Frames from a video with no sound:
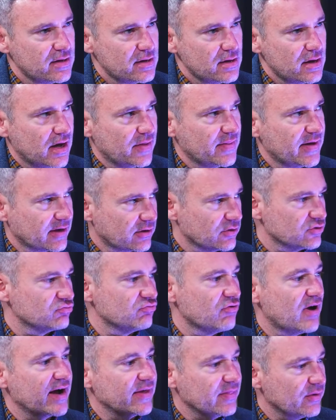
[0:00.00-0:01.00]
And that goes
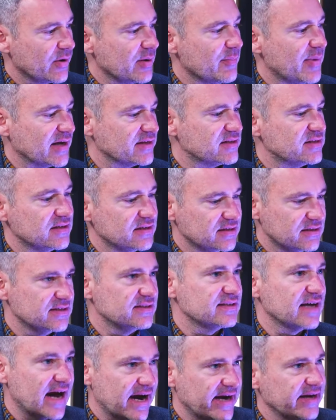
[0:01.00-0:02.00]
right the way back to the
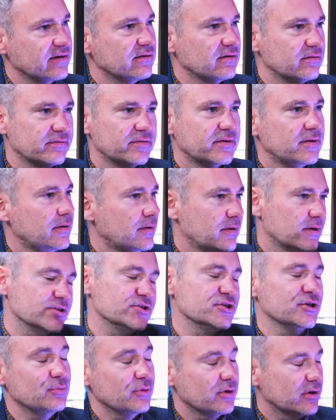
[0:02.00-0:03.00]
design of, as
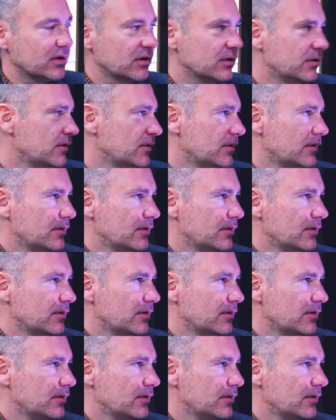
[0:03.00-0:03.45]
you know,